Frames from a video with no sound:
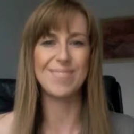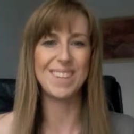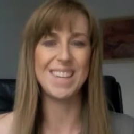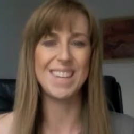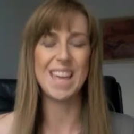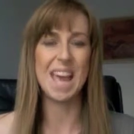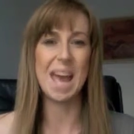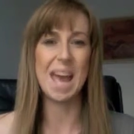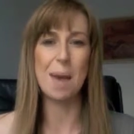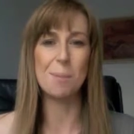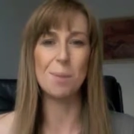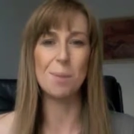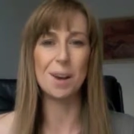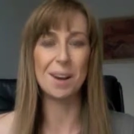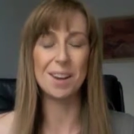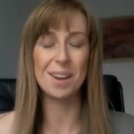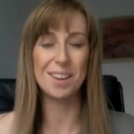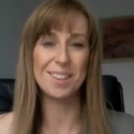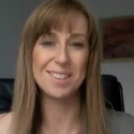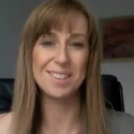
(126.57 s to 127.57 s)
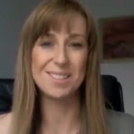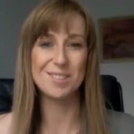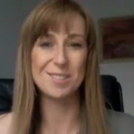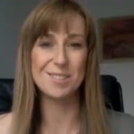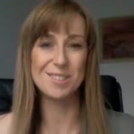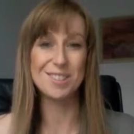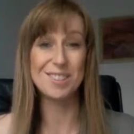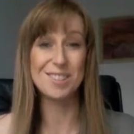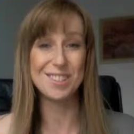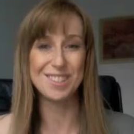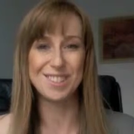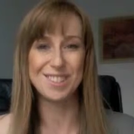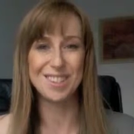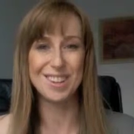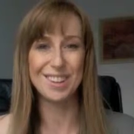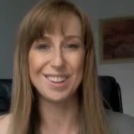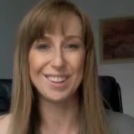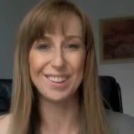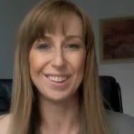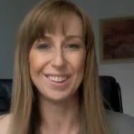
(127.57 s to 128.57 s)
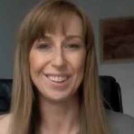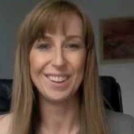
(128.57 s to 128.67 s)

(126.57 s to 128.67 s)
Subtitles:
yeah, but it's not as good as you,